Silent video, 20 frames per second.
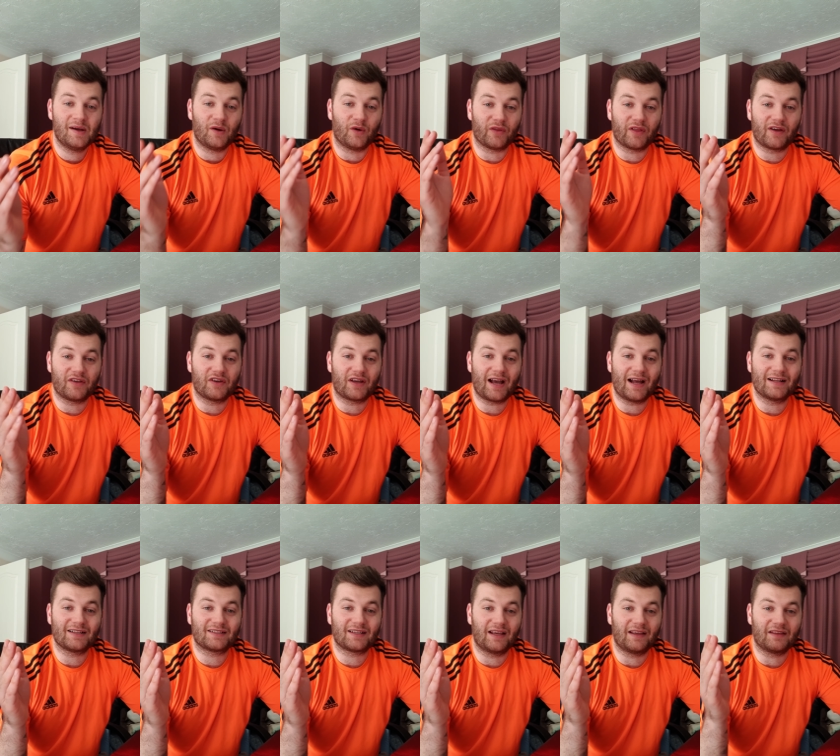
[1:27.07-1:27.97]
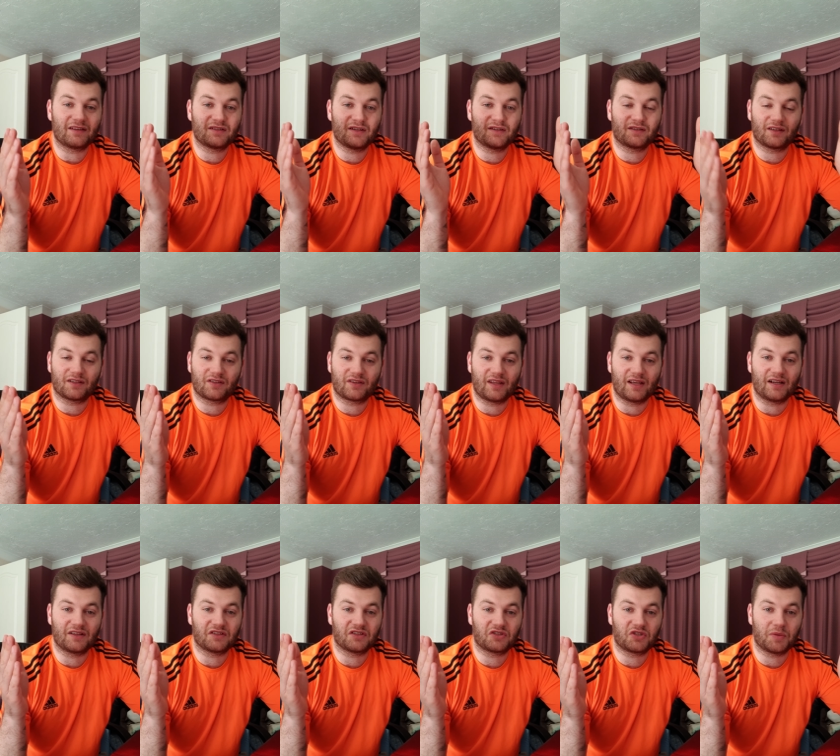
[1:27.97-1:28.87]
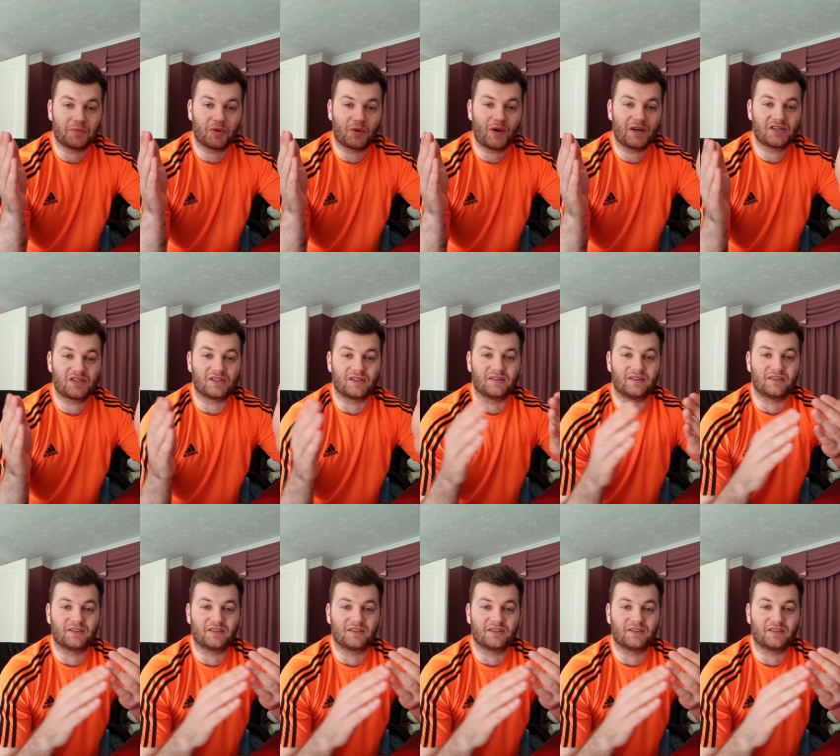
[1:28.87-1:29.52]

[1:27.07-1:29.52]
Although you can say there's no such thing as a stupid question,